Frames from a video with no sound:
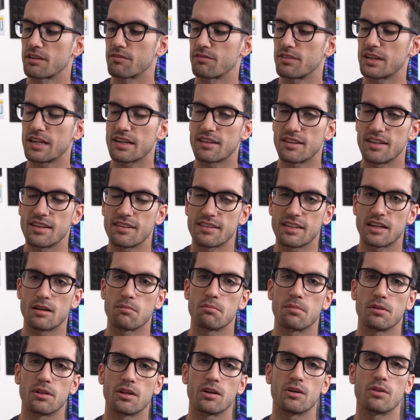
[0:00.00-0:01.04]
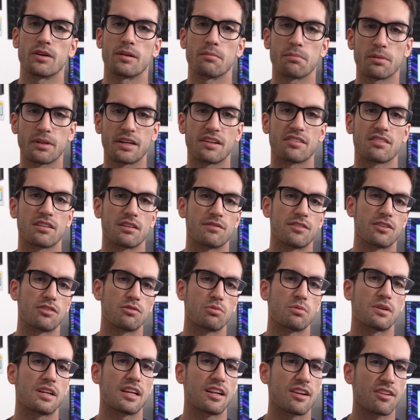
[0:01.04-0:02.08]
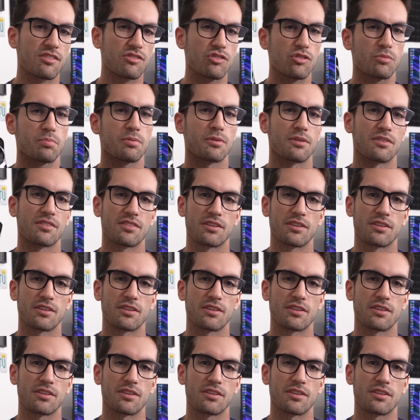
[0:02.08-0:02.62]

I've linked it down below in place of the 20 Super.